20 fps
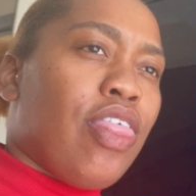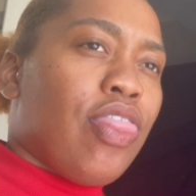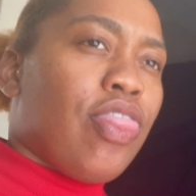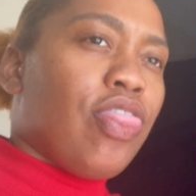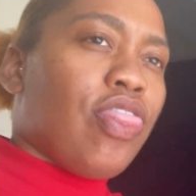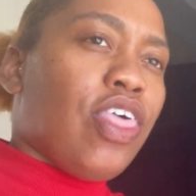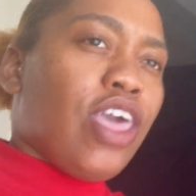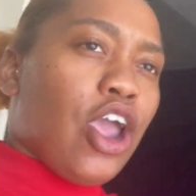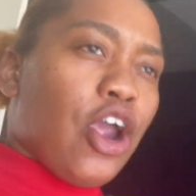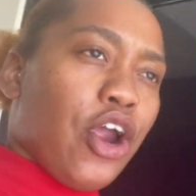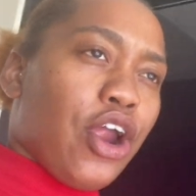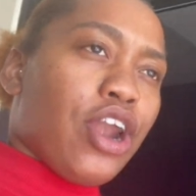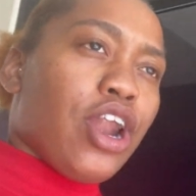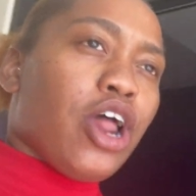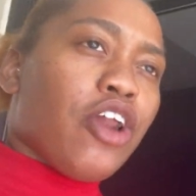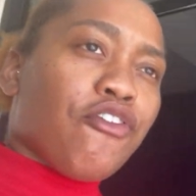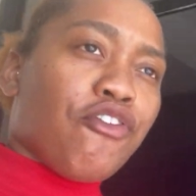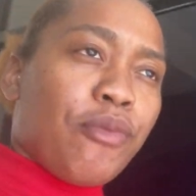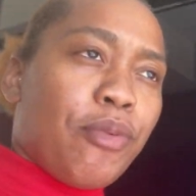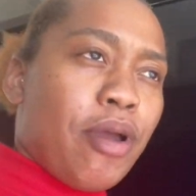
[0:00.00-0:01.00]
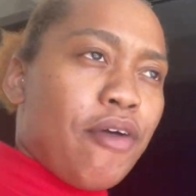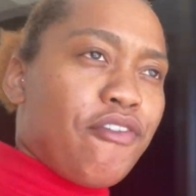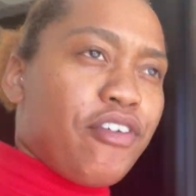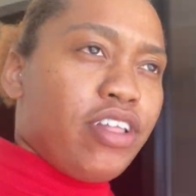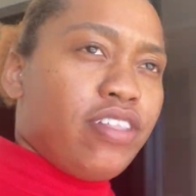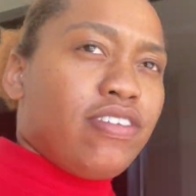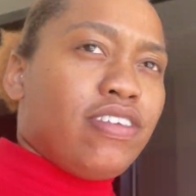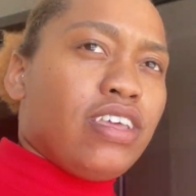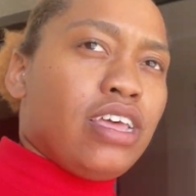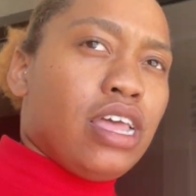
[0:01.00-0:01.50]
they are a
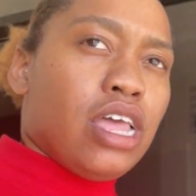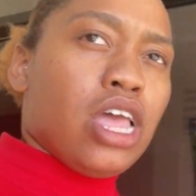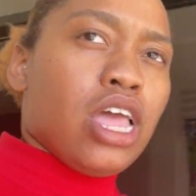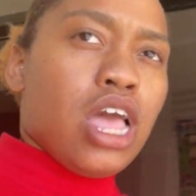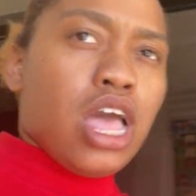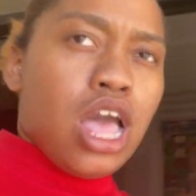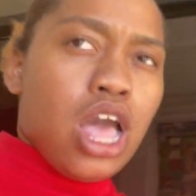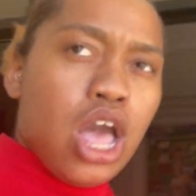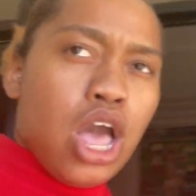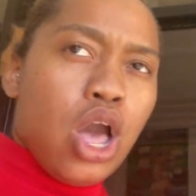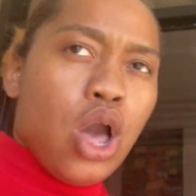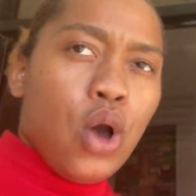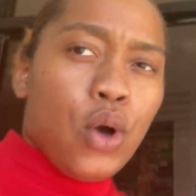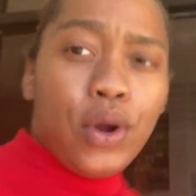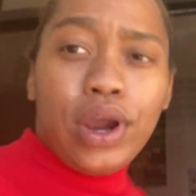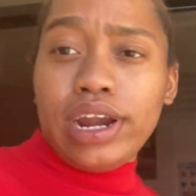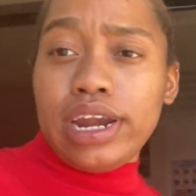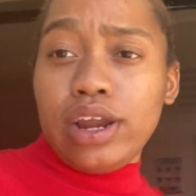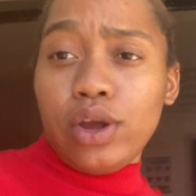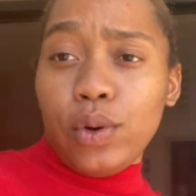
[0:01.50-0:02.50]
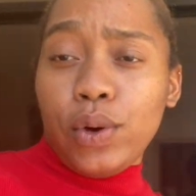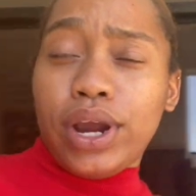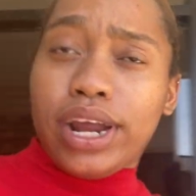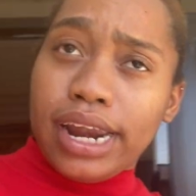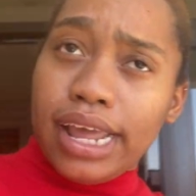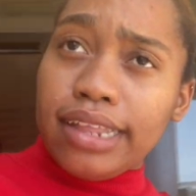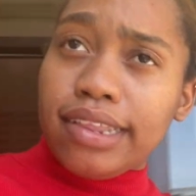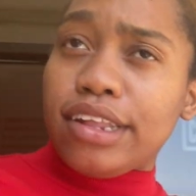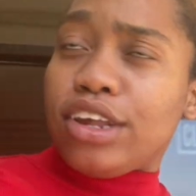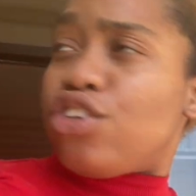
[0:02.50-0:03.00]
non-for-profit or an
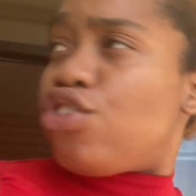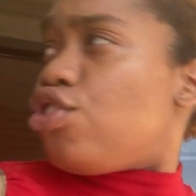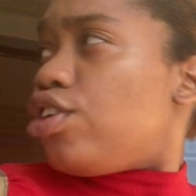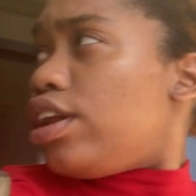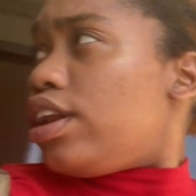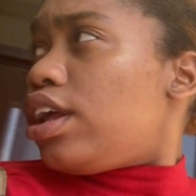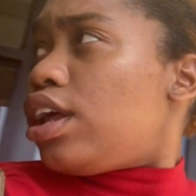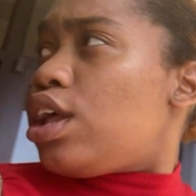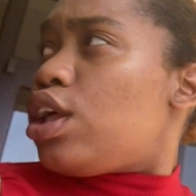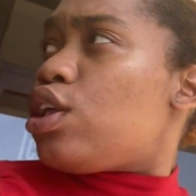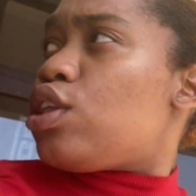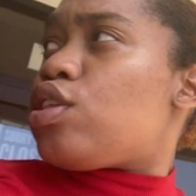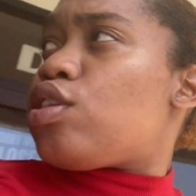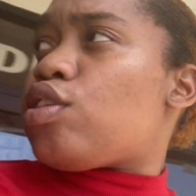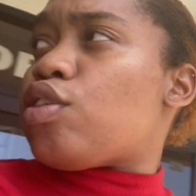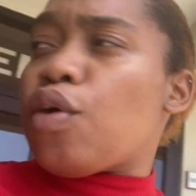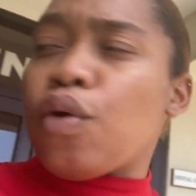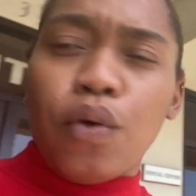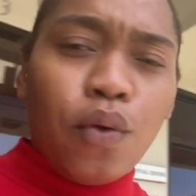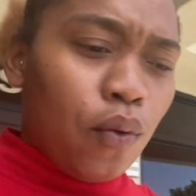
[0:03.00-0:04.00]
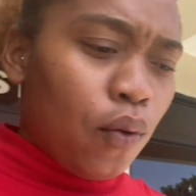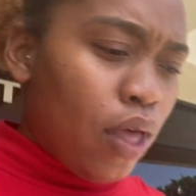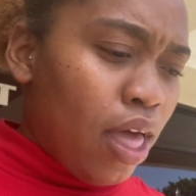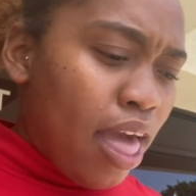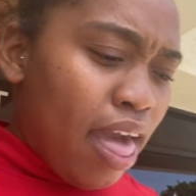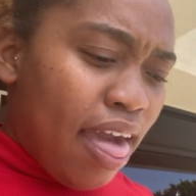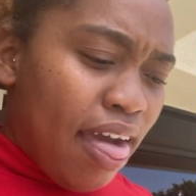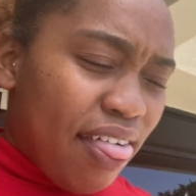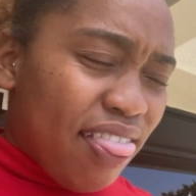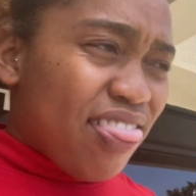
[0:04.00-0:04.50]
organization, so
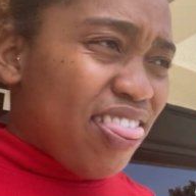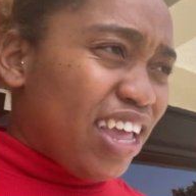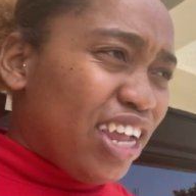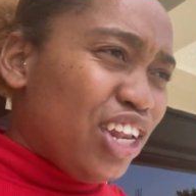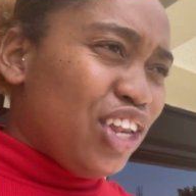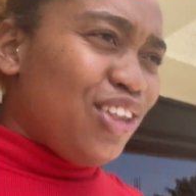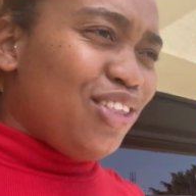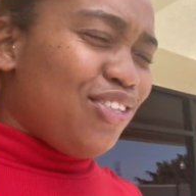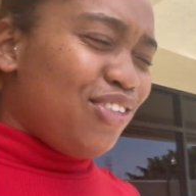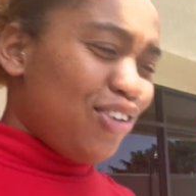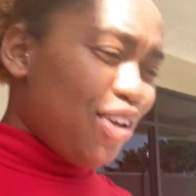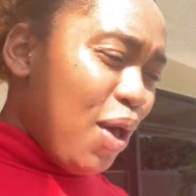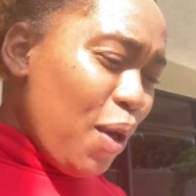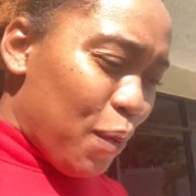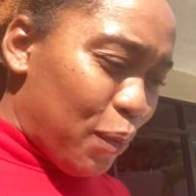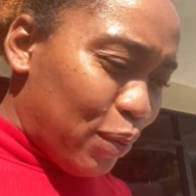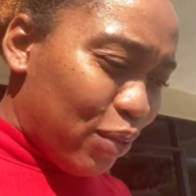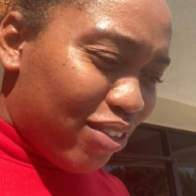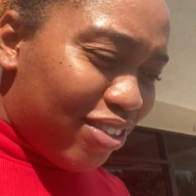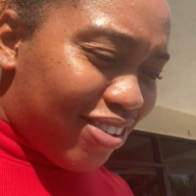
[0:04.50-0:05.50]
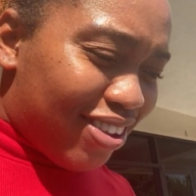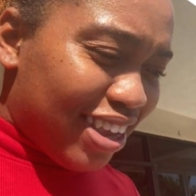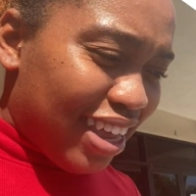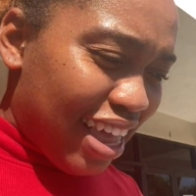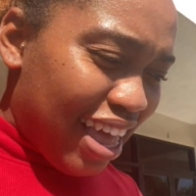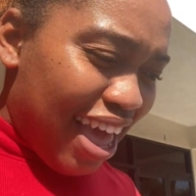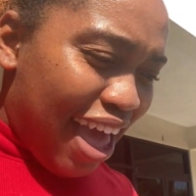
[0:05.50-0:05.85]
they don't